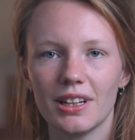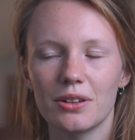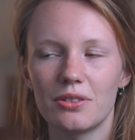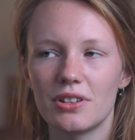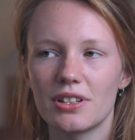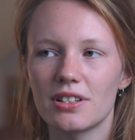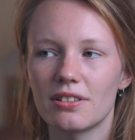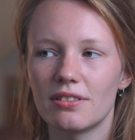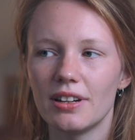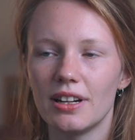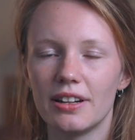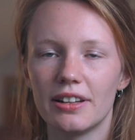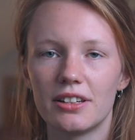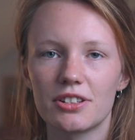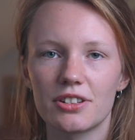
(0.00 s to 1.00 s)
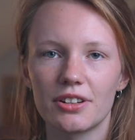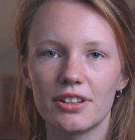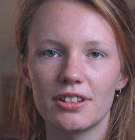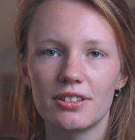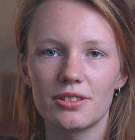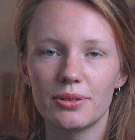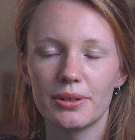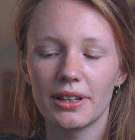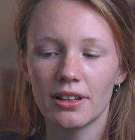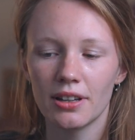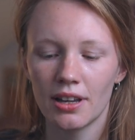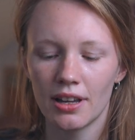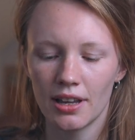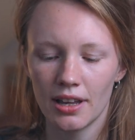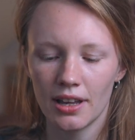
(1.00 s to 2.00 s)
which I really enjoyed doing.
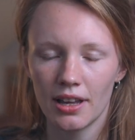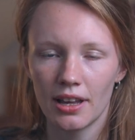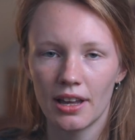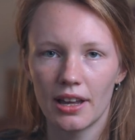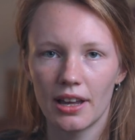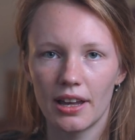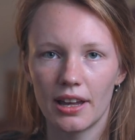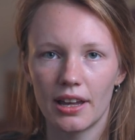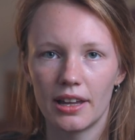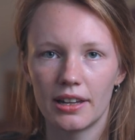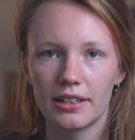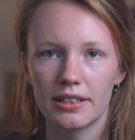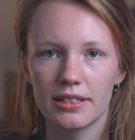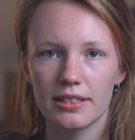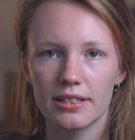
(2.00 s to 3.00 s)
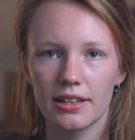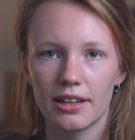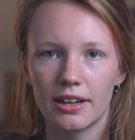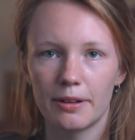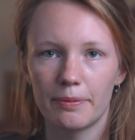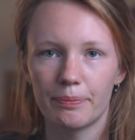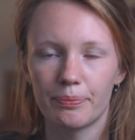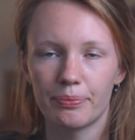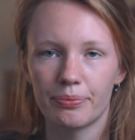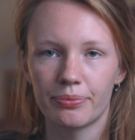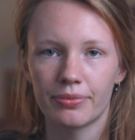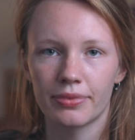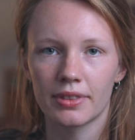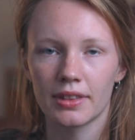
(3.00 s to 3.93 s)
And